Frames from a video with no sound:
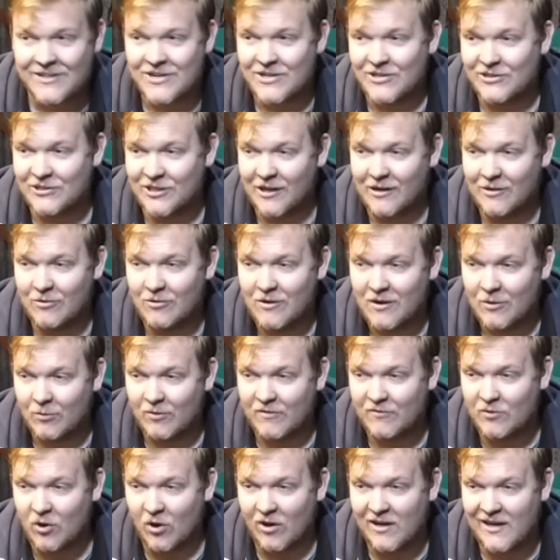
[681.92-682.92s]
So
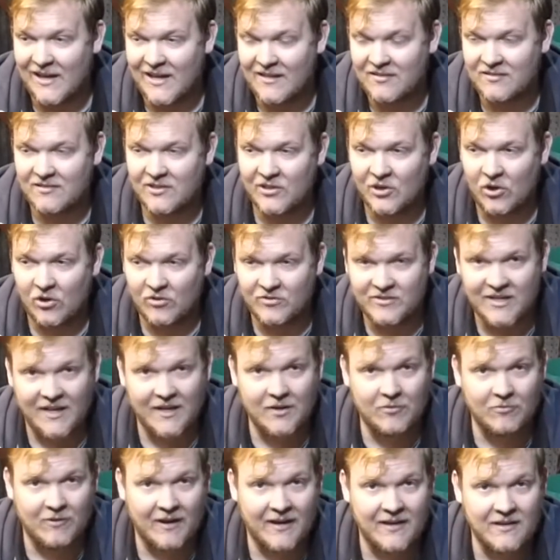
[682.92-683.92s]
we've got less than our
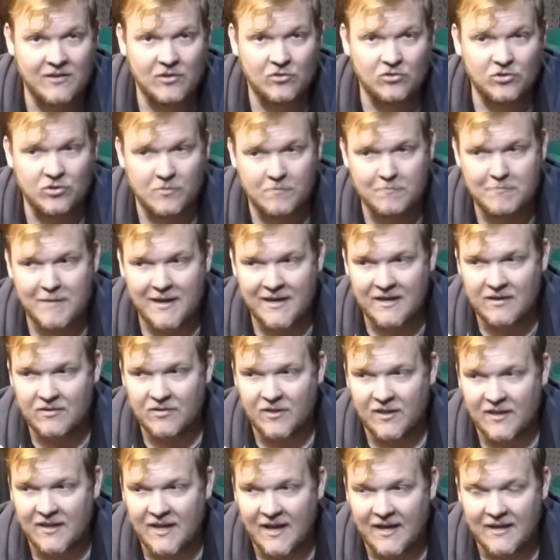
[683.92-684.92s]
day rate to make
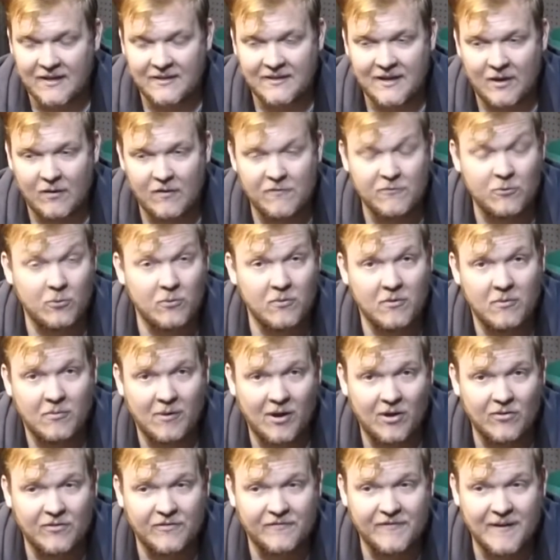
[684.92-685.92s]
the gate. Now if you were a
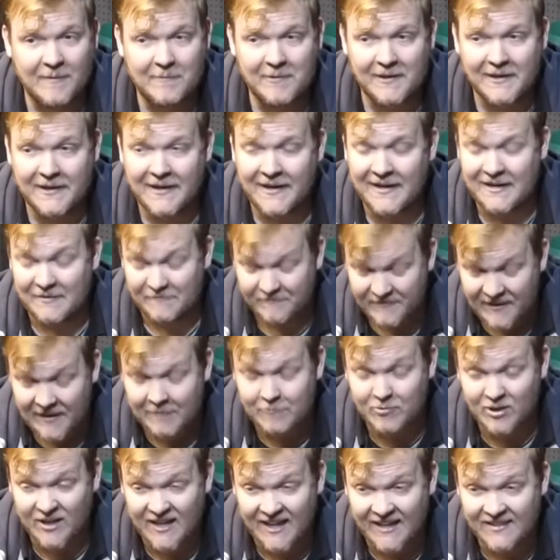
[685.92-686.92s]
welder
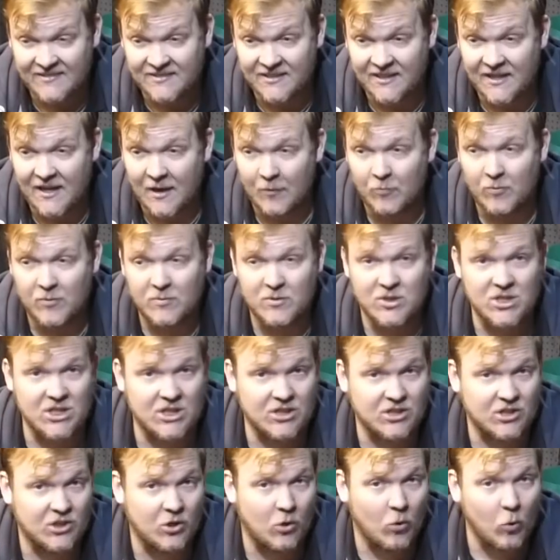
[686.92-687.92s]
fabricator and we were
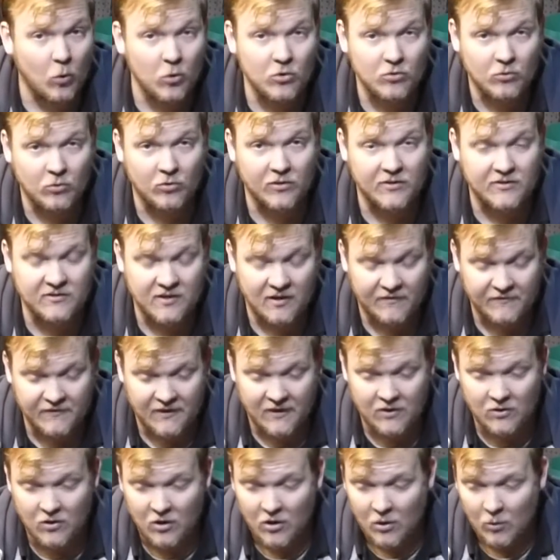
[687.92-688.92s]
just going to order all the stuff
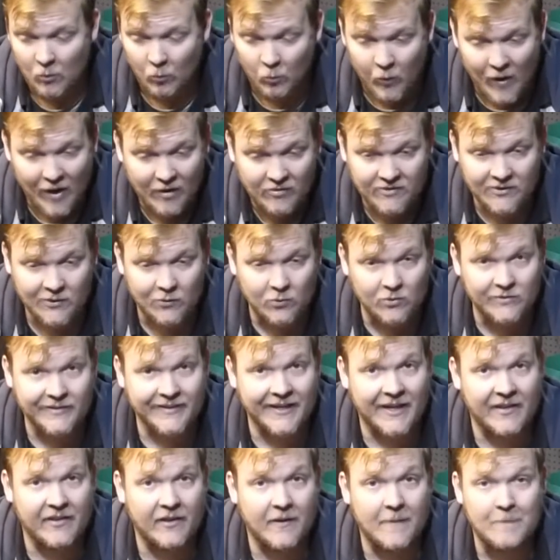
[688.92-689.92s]
in, weld it all
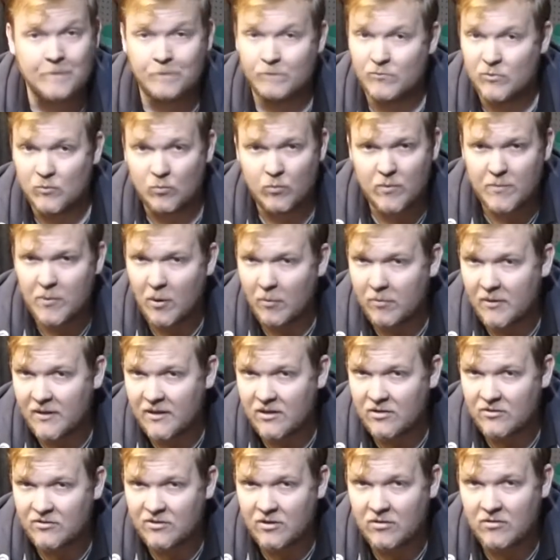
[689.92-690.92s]
together, we probably
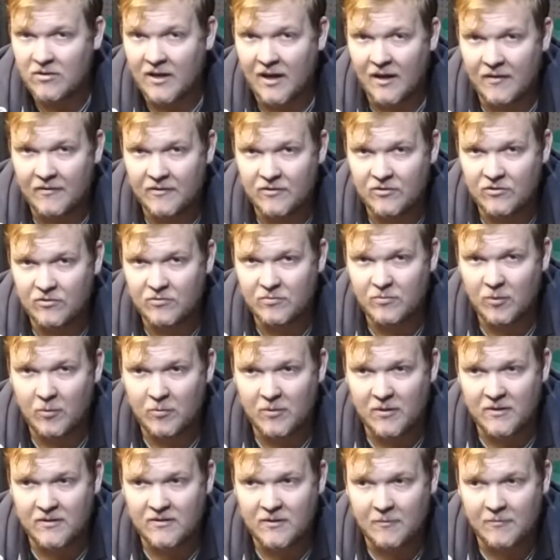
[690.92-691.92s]
could do that. This is
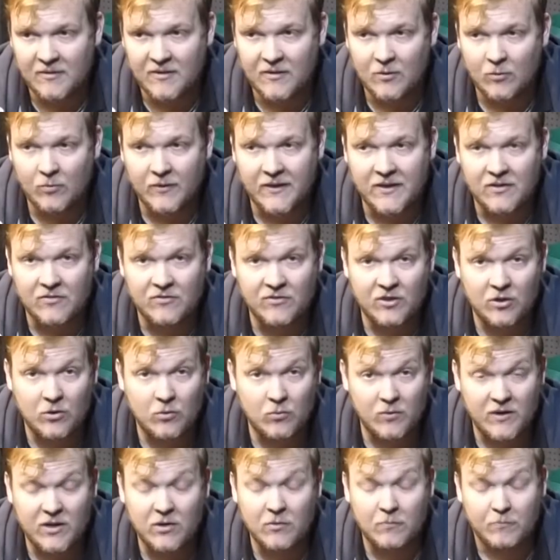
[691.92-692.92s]
probably something that we could
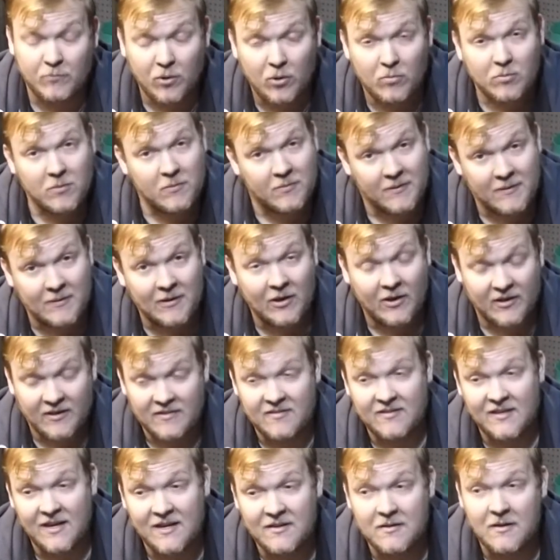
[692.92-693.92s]
do. We could probably, like I
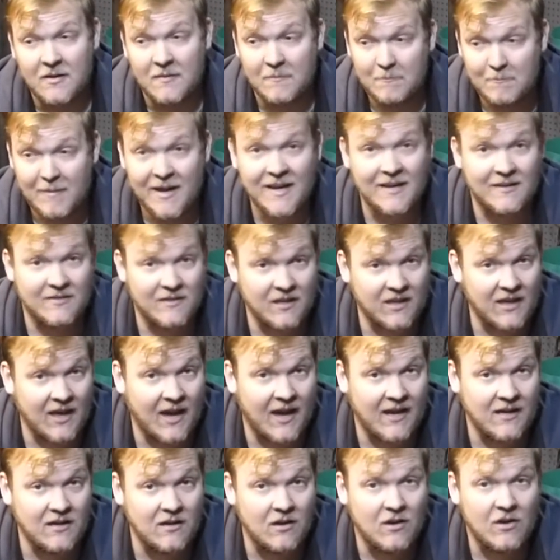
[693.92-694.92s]
said, make the
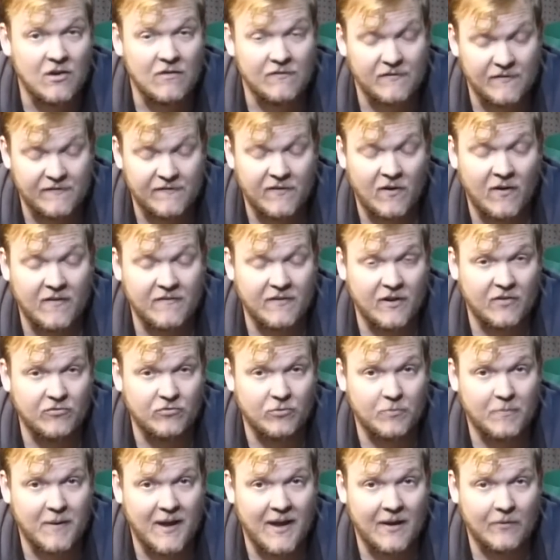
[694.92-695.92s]
gate for
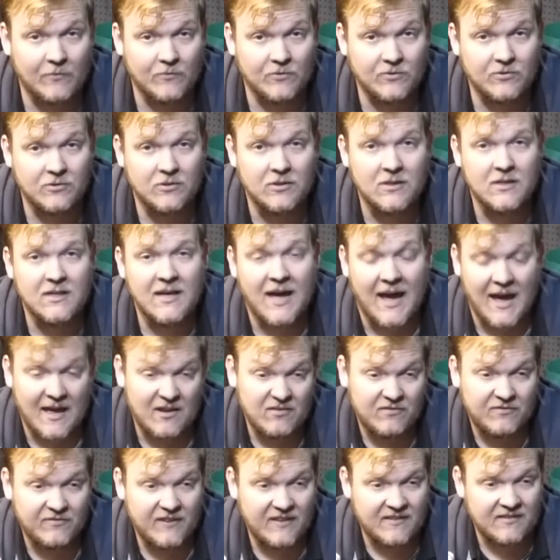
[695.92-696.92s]
£500
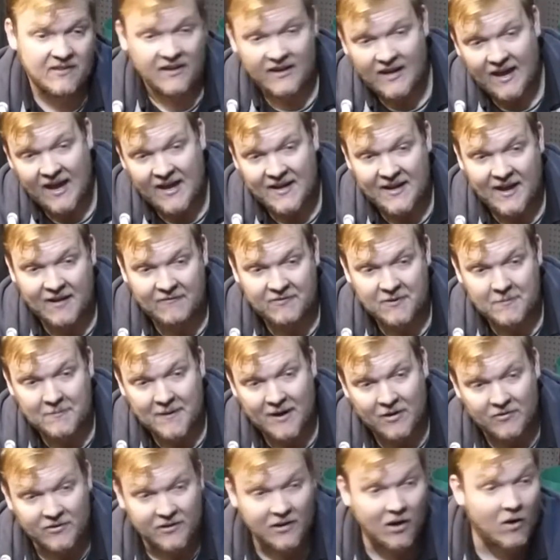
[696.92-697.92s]
and fit it and have it
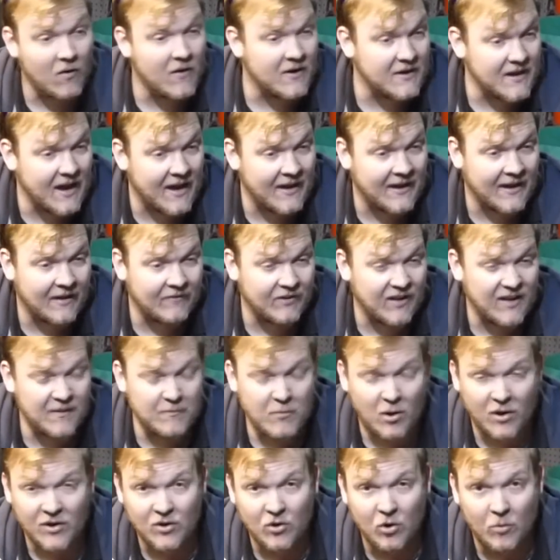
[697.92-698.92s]
powder coated and have it. It
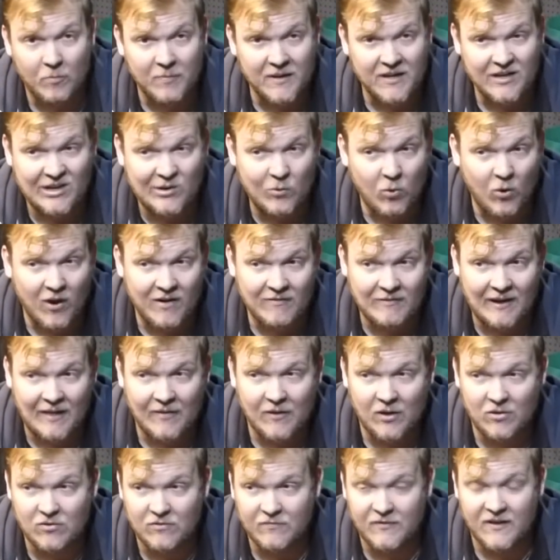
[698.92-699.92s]
might not be quite
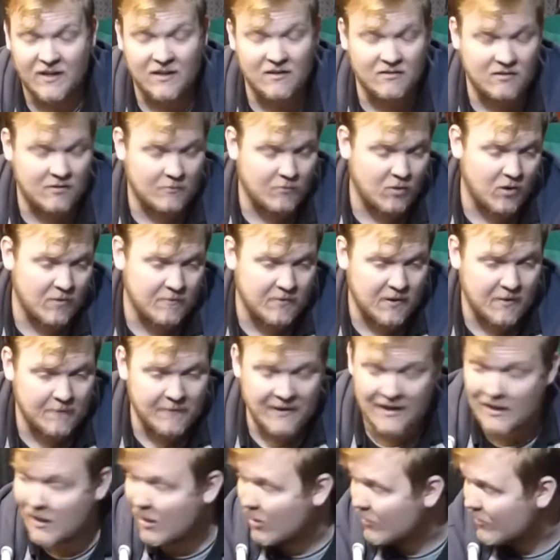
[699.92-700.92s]
around those figures. It might be a
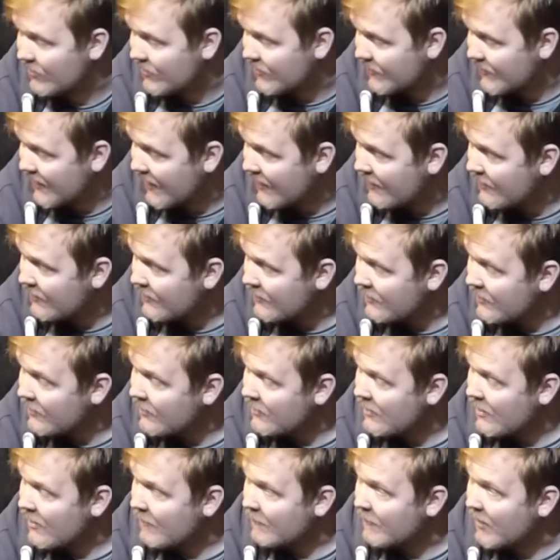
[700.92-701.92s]
bit lower than that,
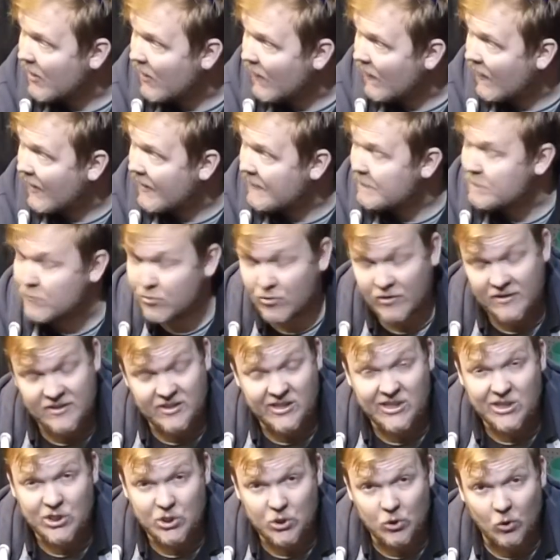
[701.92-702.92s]
but I'm
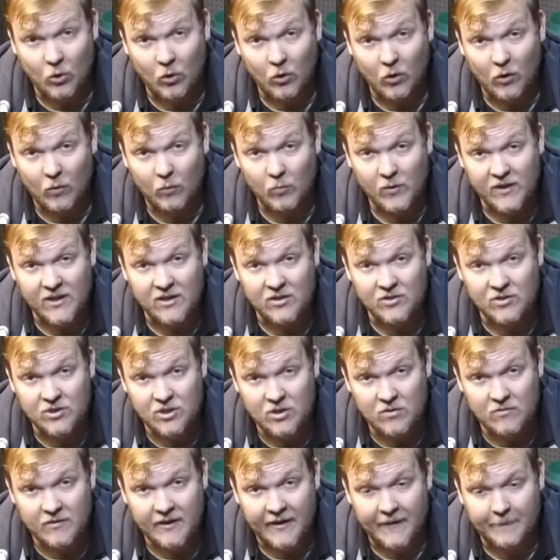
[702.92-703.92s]
pretty sure we could
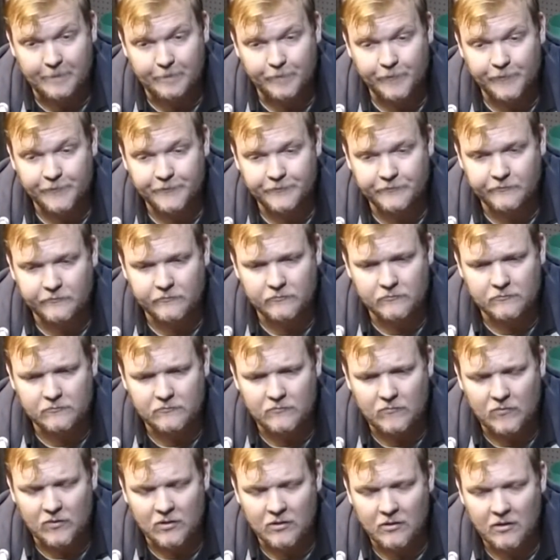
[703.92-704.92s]
do that.
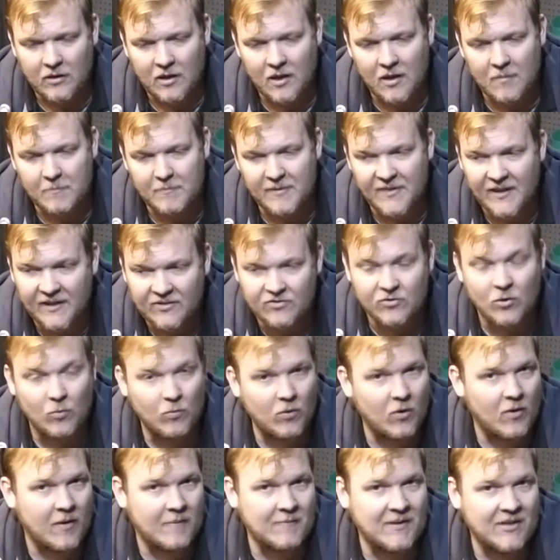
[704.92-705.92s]
But that's not
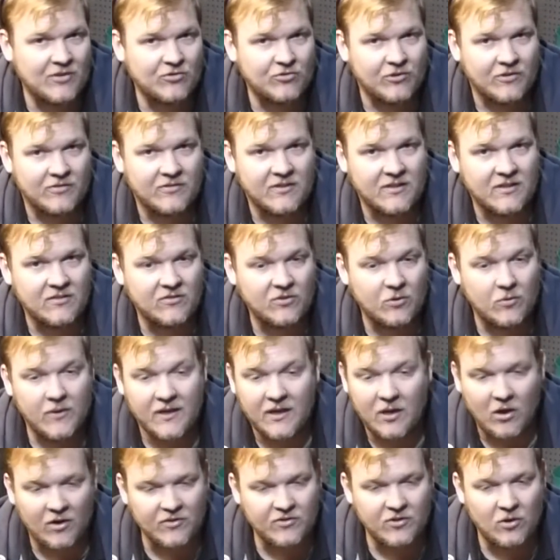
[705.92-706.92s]
what I'm interested in
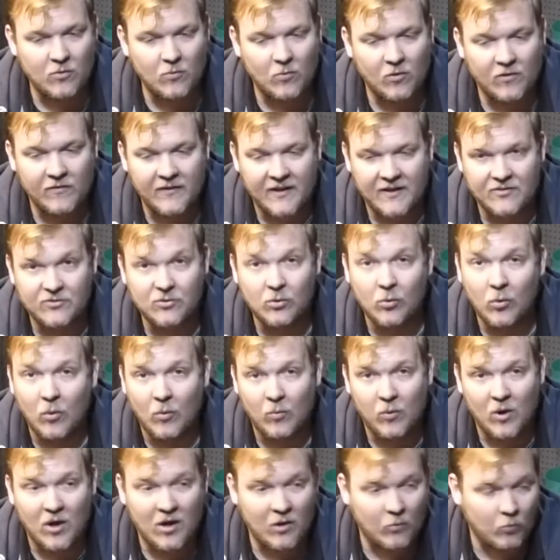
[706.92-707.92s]
doing. I don't want that sort
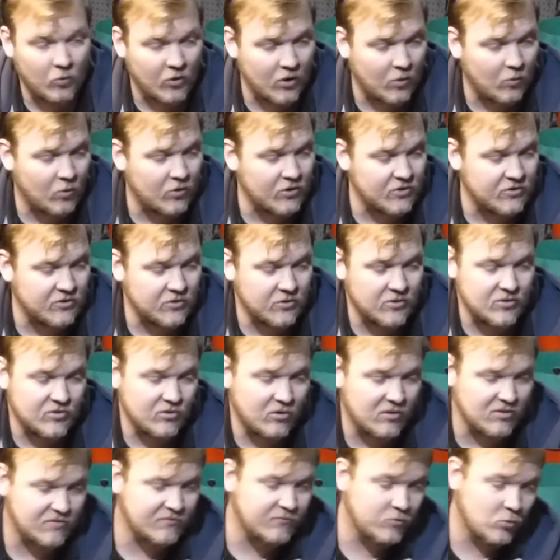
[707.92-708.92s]
of work. What I want to do is
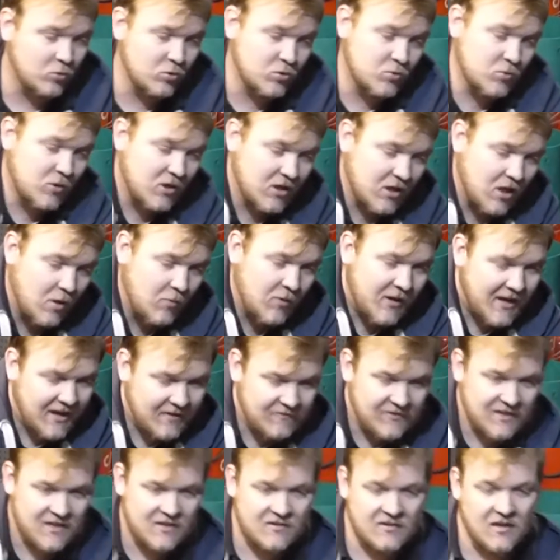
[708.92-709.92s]
nice forge work. I want to
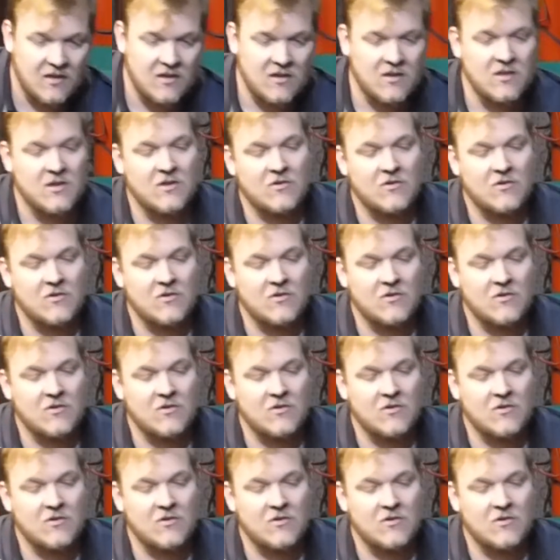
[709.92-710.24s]
have these